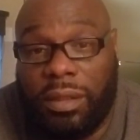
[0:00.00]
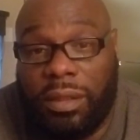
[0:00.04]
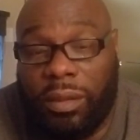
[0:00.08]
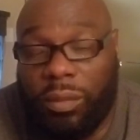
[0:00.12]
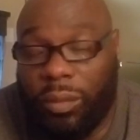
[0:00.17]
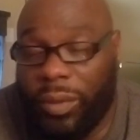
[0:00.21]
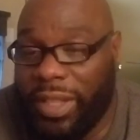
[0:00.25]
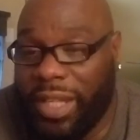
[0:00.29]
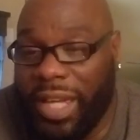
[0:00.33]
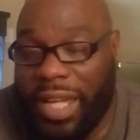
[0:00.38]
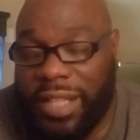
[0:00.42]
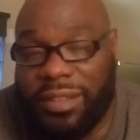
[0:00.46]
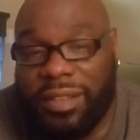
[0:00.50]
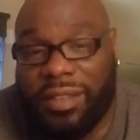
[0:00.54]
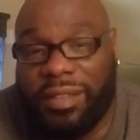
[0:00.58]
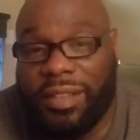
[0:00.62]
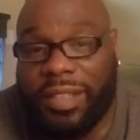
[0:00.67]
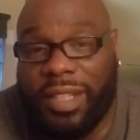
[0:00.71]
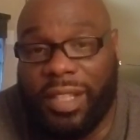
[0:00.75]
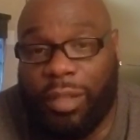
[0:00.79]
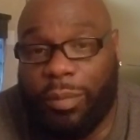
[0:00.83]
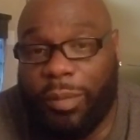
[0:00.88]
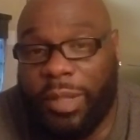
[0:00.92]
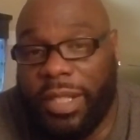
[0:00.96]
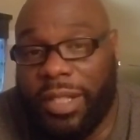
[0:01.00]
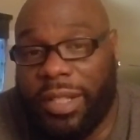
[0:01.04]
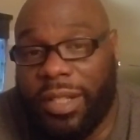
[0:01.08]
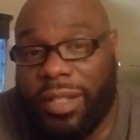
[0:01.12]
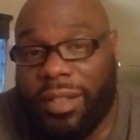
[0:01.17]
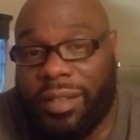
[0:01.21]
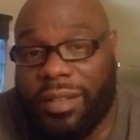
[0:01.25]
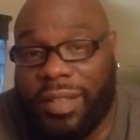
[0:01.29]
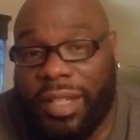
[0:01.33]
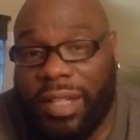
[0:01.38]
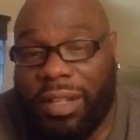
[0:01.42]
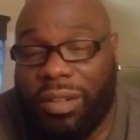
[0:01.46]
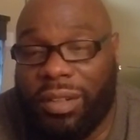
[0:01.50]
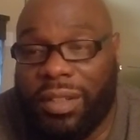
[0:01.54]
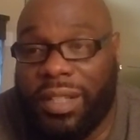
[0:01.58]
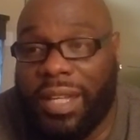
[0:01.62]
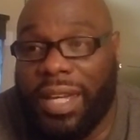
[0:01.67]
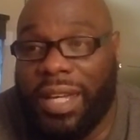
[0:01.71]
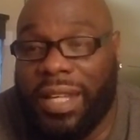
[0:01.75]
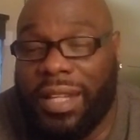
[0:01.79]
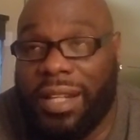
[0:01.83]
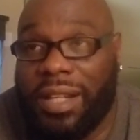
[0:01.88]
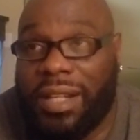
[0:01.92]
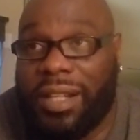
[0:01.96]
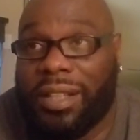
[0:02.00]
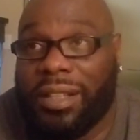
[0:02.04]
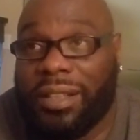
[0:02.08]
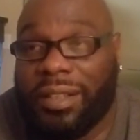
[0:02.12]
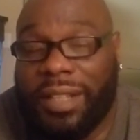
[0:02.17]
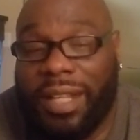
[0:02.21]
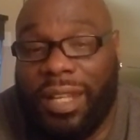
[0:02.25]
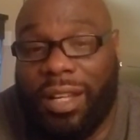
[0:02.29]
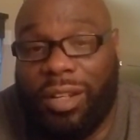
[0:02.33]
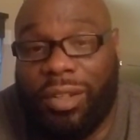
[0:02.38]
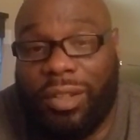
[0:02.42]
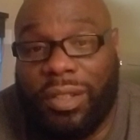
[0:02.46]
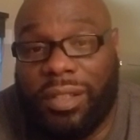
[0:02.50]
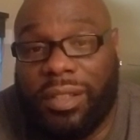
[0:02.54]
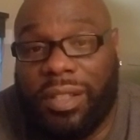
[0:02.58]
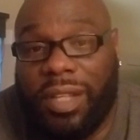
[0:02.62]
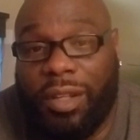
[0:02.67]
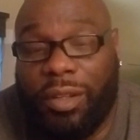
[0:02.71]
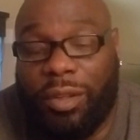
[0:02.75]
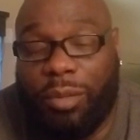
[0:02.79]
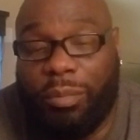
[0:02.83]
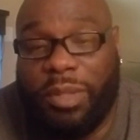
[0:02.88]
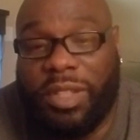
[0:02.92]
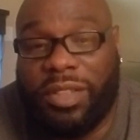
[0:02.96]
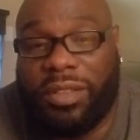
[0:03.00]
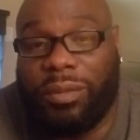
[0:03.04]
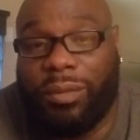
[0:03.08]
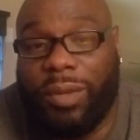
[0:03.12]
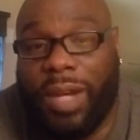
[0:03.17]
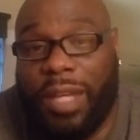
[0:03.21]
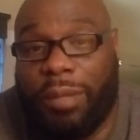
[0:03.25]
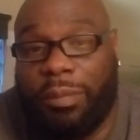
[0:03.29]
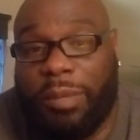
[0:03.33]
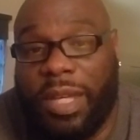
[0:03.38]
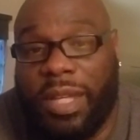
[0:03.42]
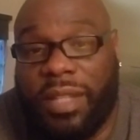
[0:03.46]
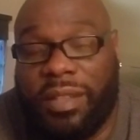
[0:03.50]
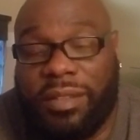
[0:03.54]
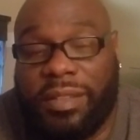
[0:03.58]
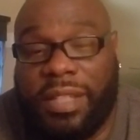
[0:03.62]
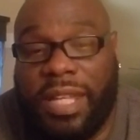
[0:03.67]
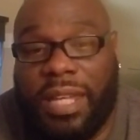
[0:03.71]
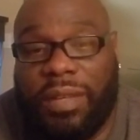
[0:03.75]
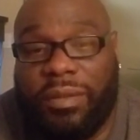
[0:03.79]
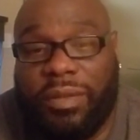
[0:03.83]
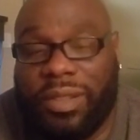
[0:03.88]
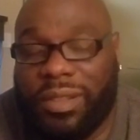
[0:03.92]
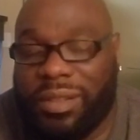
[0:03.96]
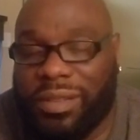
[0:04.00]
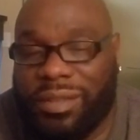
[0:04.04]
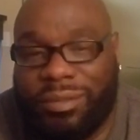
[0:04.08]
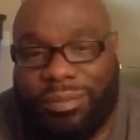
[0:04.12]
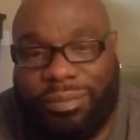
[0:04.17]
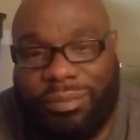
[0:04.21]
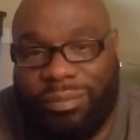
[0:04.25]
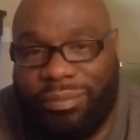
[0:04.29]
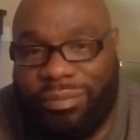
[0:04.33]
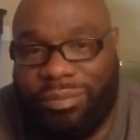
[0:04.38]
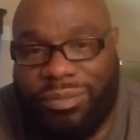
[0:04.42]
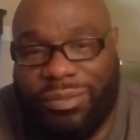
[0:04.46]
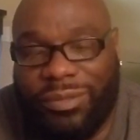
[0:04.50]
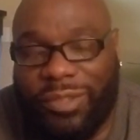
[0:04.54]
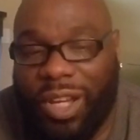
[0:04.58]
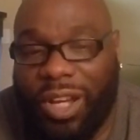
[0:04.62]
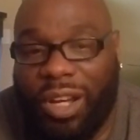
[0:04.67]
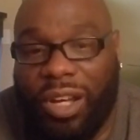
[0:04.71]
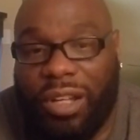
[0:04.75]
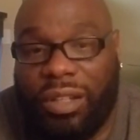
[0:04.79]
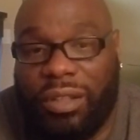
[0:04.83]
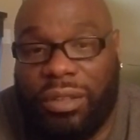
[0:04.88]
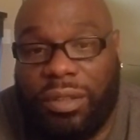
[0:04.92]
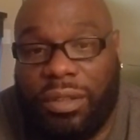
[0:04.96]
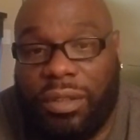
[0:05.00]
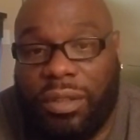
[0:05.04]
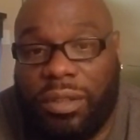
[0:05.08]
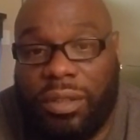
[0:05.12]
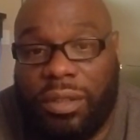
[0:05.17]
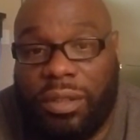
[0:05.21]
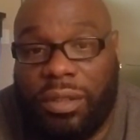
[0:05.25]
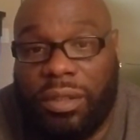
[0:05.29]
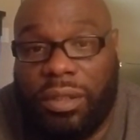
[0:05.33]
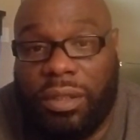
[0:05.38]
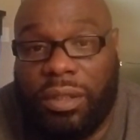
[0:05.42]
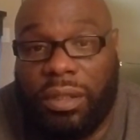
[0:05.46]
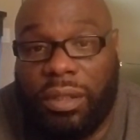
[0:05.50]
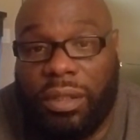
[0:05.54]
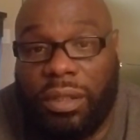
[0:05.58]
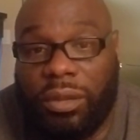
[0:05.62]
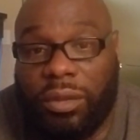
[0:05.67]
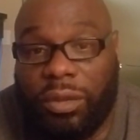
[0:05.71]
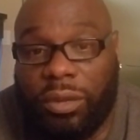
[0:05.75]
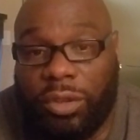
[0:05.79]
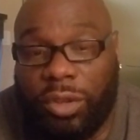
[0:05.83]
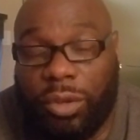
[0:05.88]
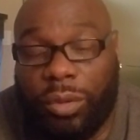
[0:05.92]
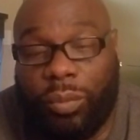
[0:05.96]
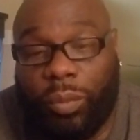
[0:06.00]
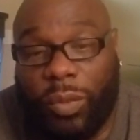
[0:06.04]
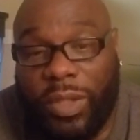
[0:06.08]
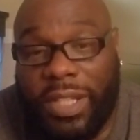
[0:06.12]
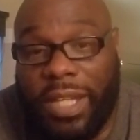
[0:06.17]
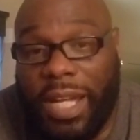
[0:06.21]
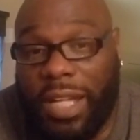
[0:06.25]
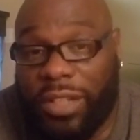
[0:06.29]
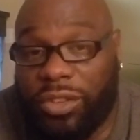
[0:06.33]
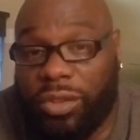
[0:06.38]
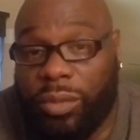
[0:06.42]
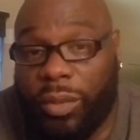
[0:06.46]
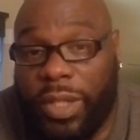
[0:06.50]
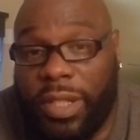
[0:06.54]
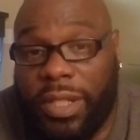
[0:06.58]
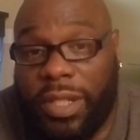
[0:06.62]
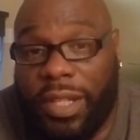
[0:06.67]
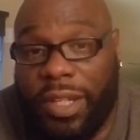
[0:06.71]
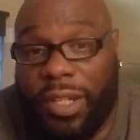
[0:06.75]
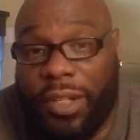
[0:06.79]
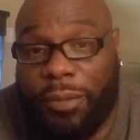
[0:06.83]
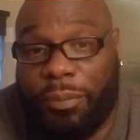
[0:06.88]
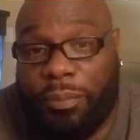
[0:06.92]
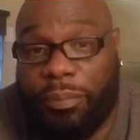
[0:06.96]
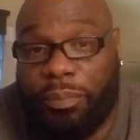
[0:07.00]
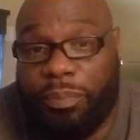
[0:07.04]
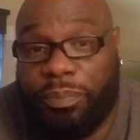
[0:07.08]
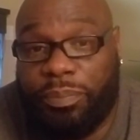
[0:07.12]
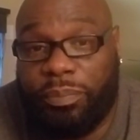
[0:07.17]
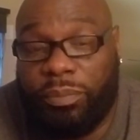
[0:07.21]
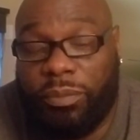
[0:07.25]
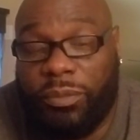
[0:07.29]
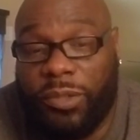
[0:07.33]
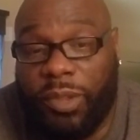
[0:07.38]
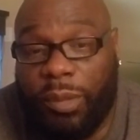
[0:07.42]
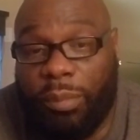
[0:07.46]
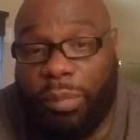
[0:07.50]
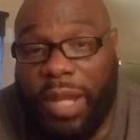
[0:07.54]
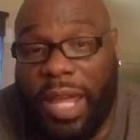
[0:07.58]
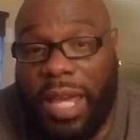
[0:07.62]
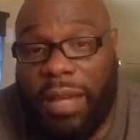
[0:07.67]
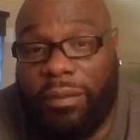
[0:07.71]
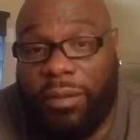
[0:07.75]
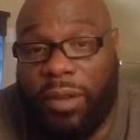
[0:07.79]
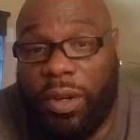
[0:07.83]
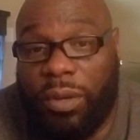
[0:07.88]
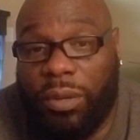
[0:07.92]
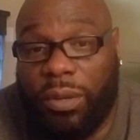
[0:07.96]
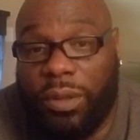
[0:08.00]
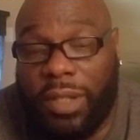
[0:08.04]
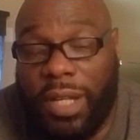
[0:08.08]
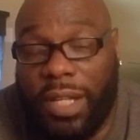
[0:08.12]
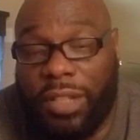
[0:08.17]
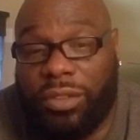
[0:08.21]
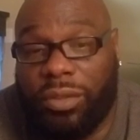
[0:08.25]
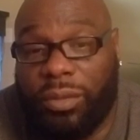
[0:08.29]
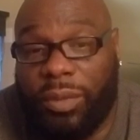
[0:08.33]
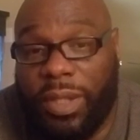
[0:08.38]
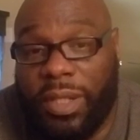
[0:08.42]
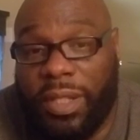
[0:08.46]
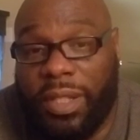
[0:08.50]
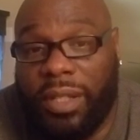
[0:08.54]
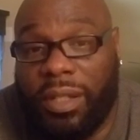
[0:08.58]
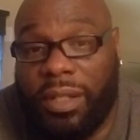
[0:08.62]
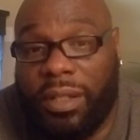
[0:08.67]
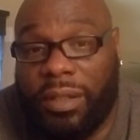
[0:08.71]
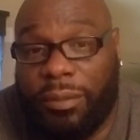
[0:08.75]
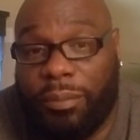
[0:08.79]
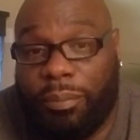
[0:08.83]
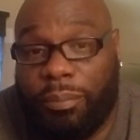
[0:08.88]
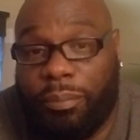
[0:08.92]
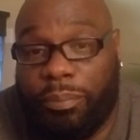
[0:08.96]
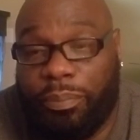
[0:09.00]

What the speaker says: We can't just get them in here and say, okay, now, Mr. White Man, save us. Nah. We got you in there. The black vote got you in there.